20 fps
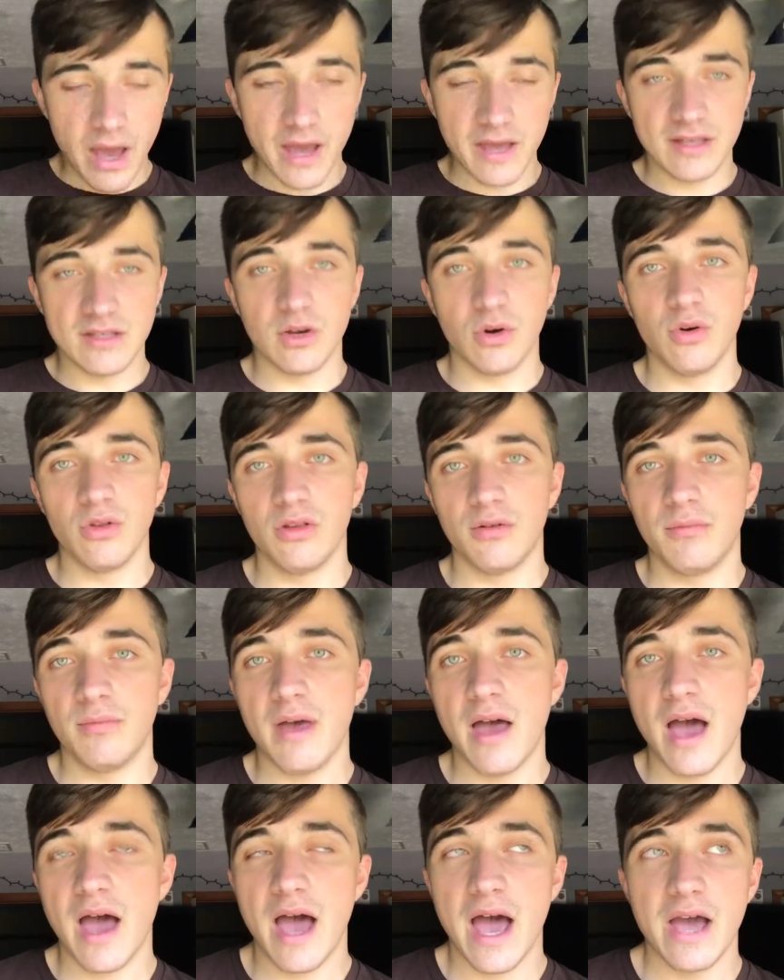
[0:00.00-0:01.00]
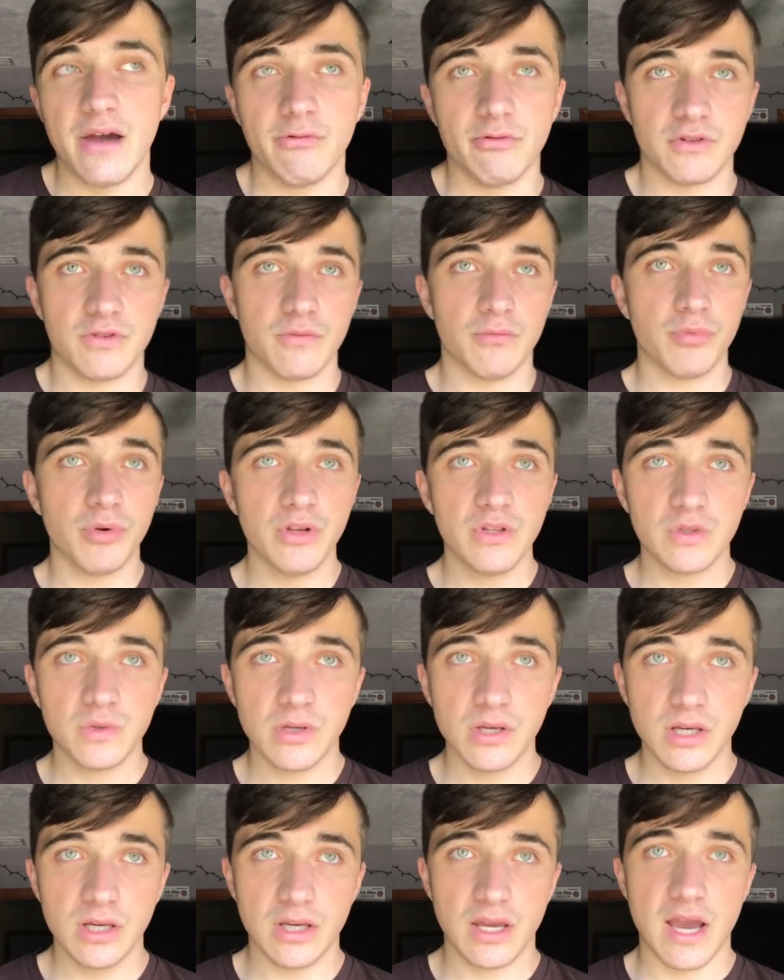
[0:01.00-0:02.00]
I told him that I was from
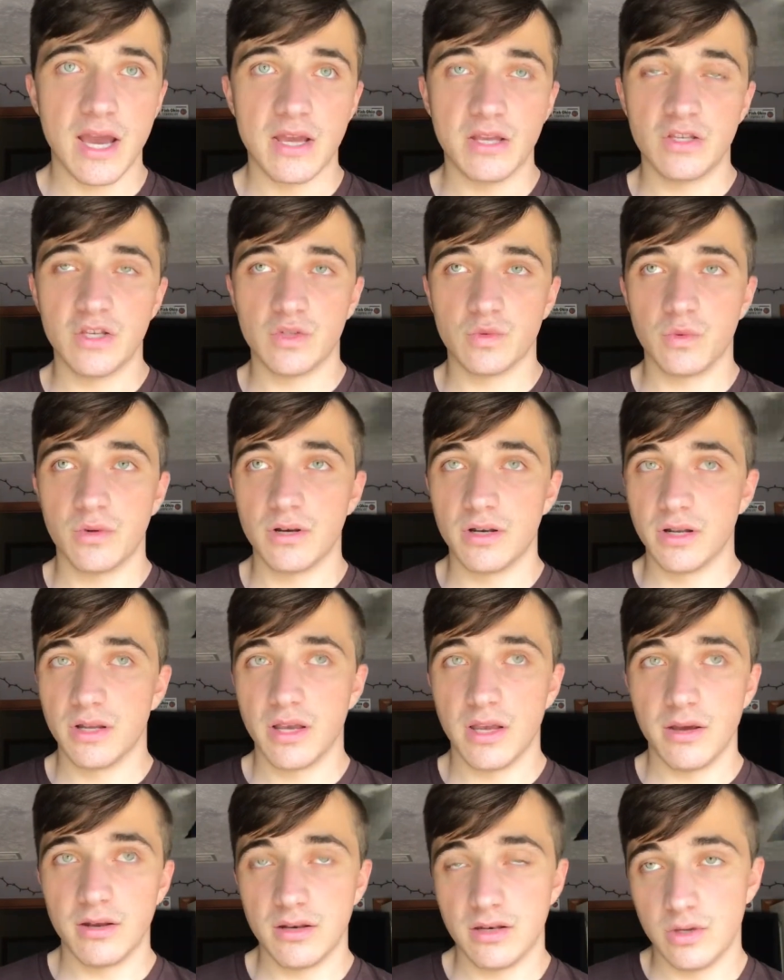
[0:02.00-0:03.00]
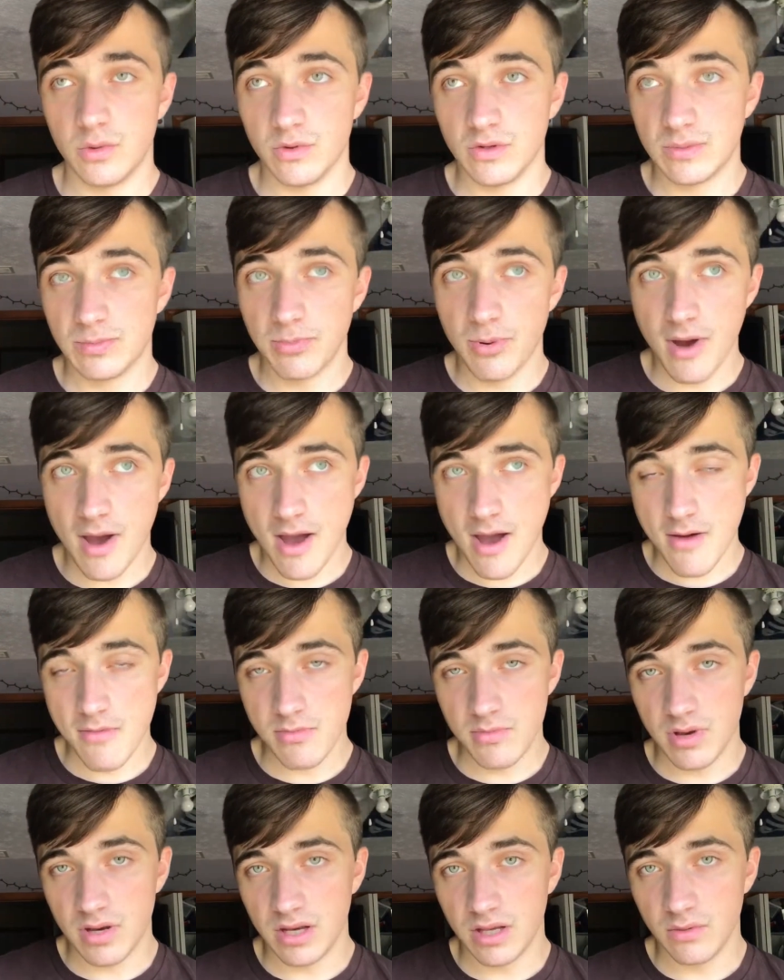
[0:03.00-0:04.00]
Brunswick. I just wanted to get into his
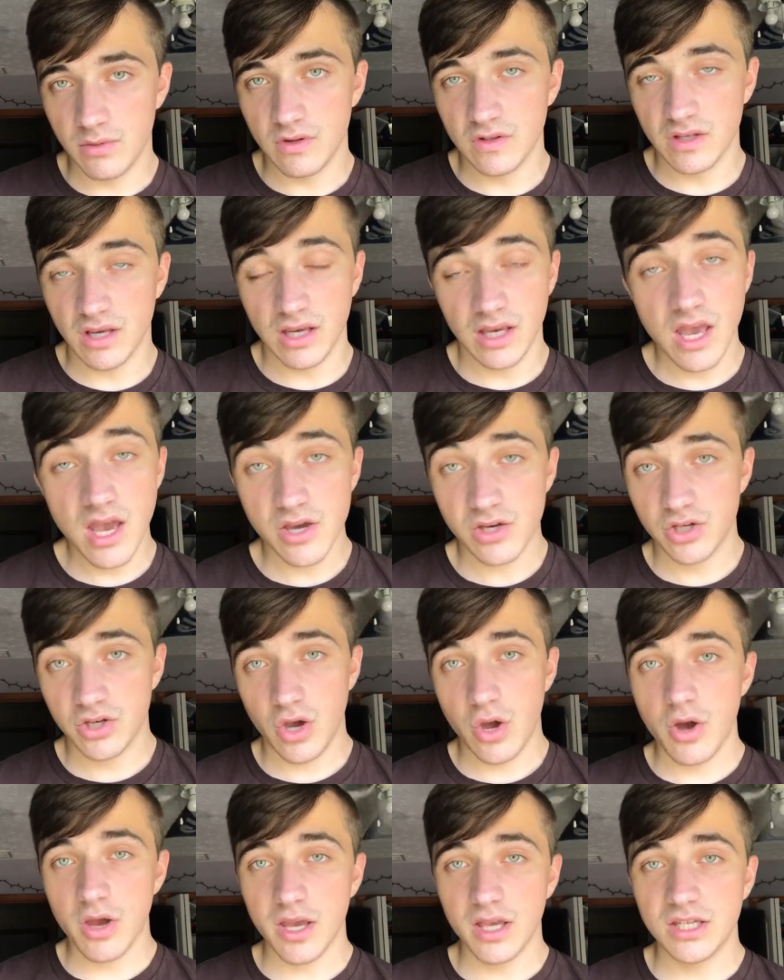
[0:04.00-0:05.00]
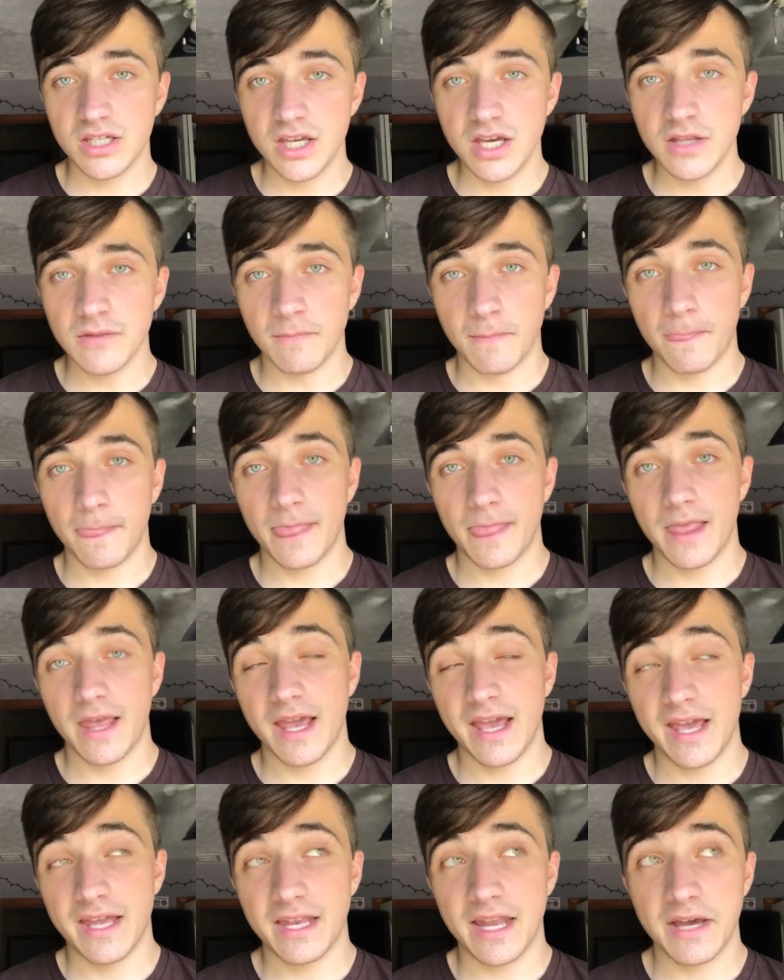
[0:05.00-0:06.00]
prom. And he was like, yeah, sure, I'll get you in.
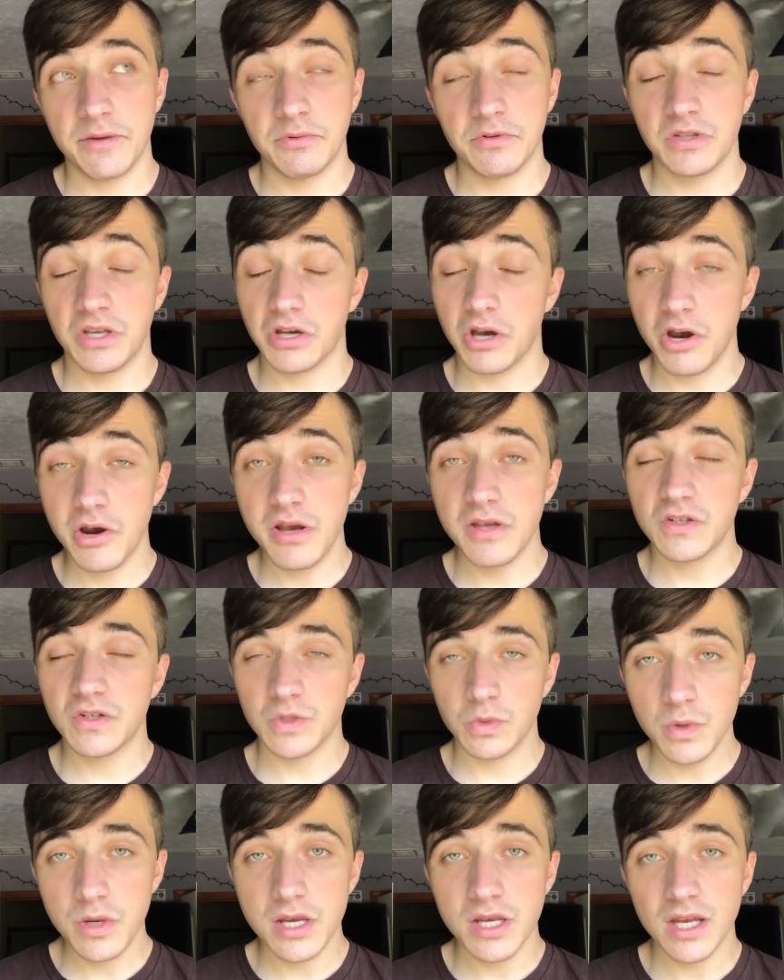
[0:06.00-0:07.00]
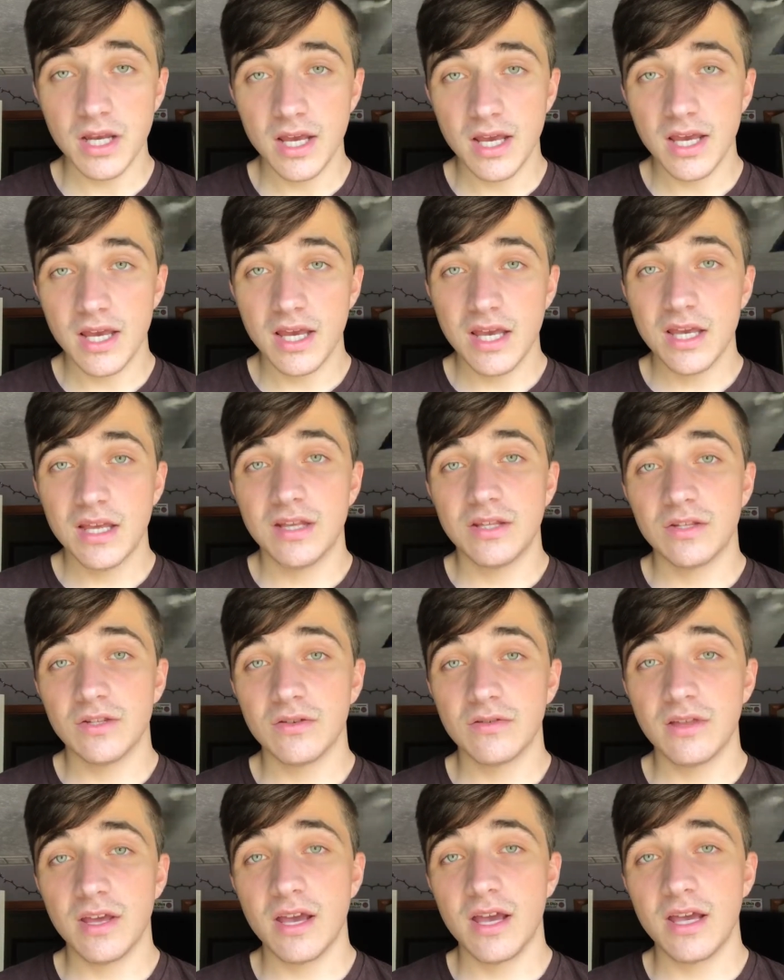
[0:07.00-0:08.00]
And I was like, all right, sweet.
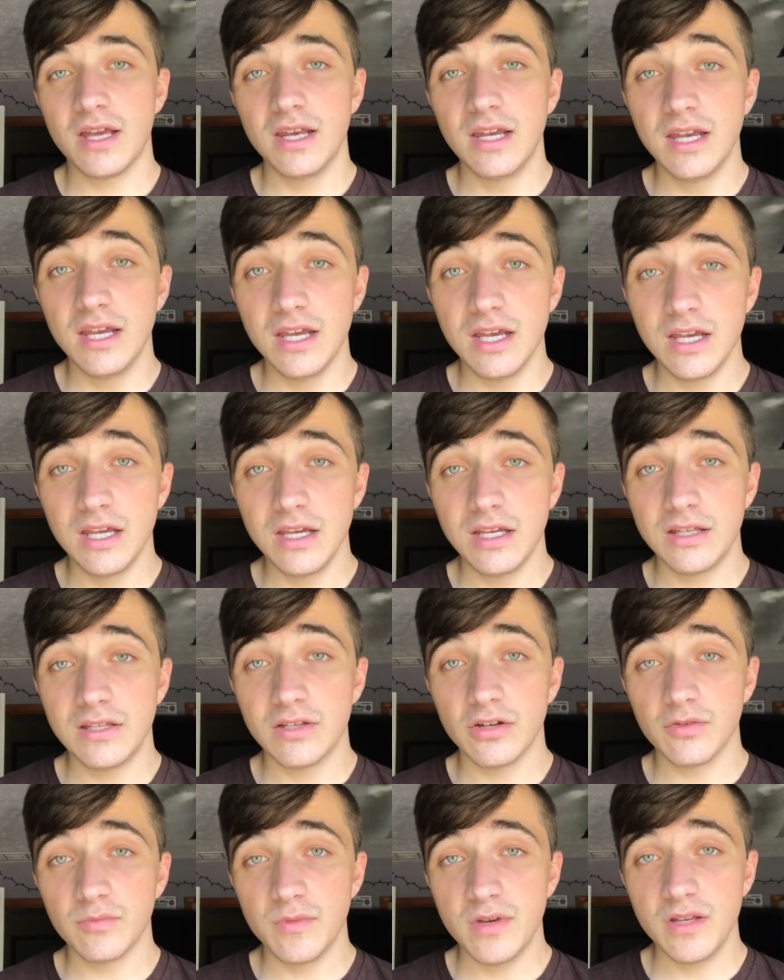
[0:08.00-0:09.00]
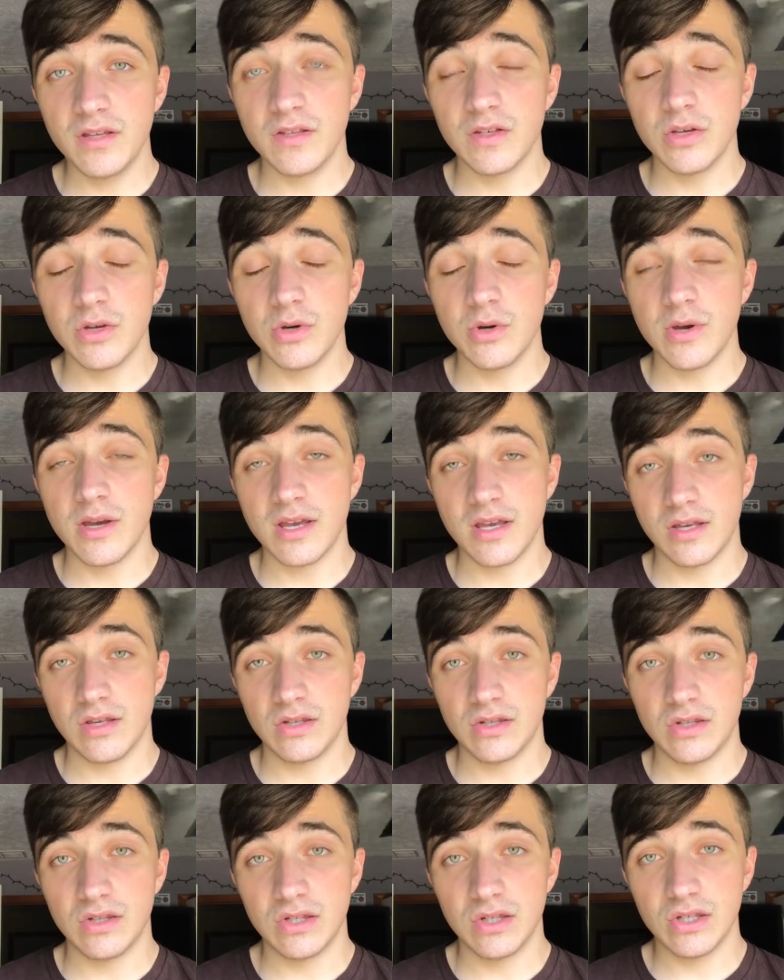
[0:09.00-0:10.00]
So then he took me to
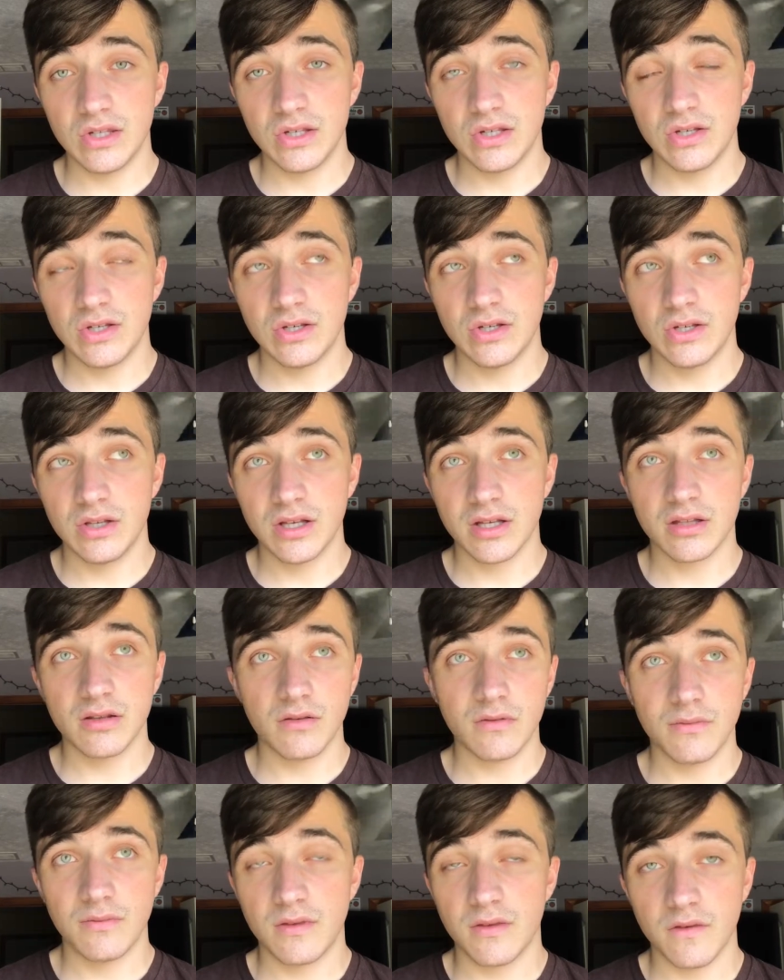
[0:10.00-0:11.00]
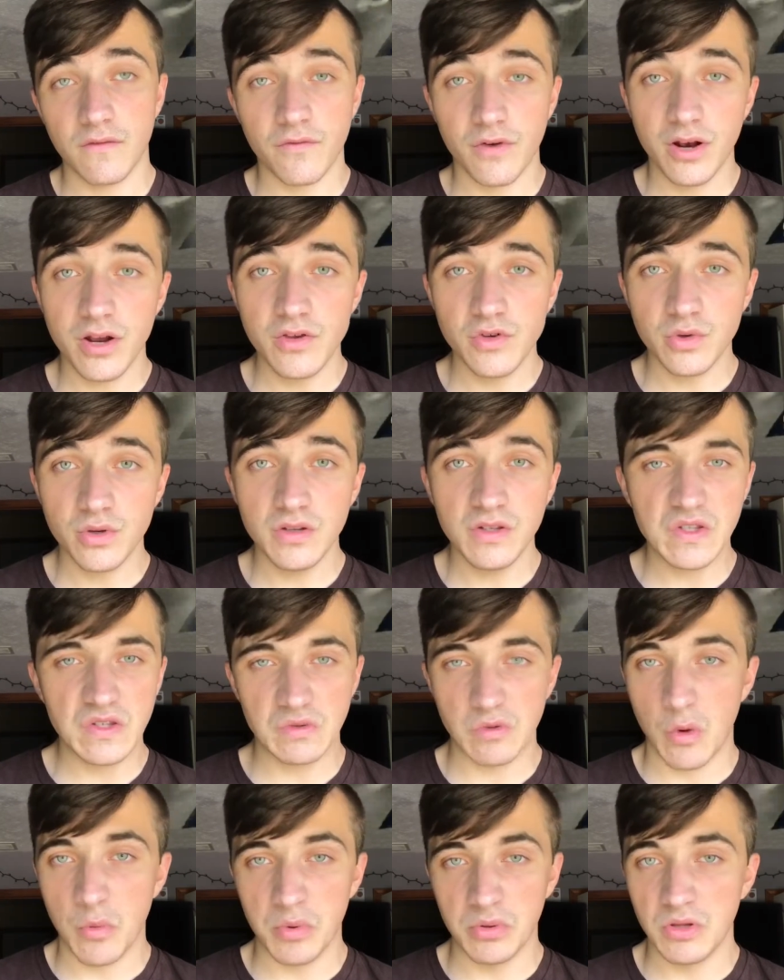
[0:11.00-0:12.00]
his, like, to the front
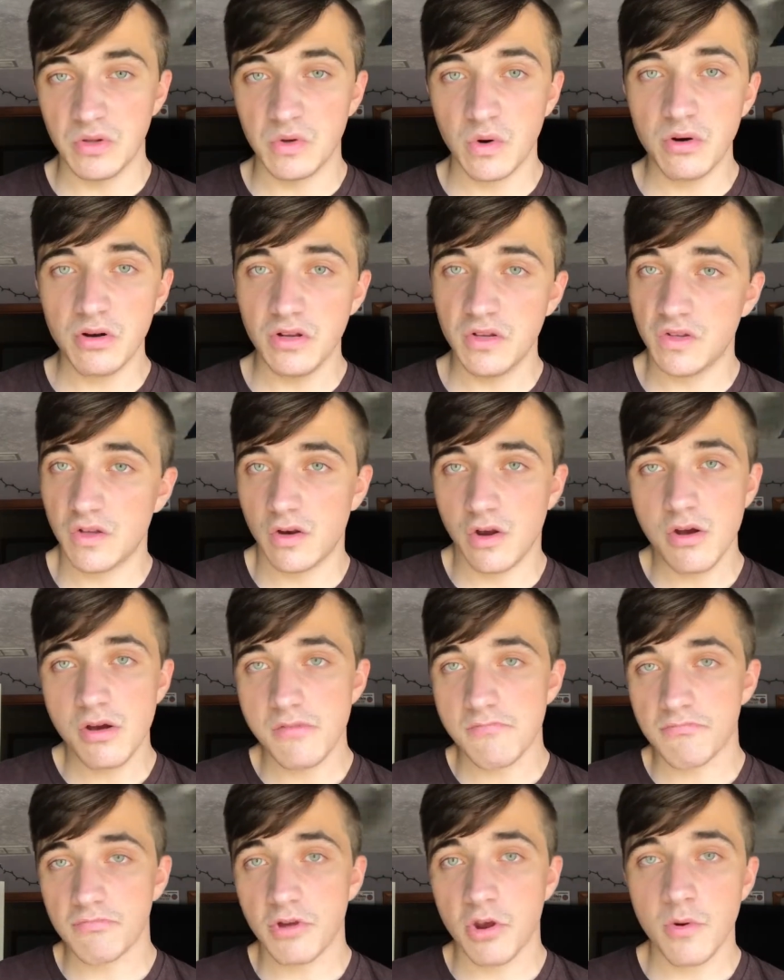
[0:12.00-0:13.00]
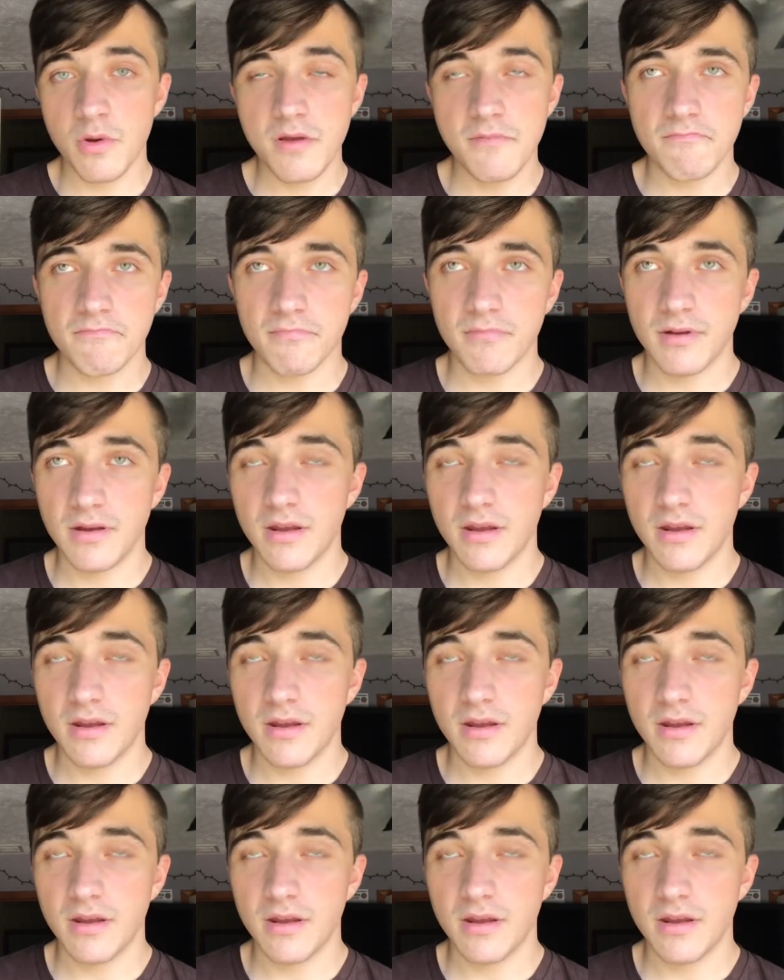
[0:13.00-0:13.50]
entrance, opened the door, and he said, all right, you're in.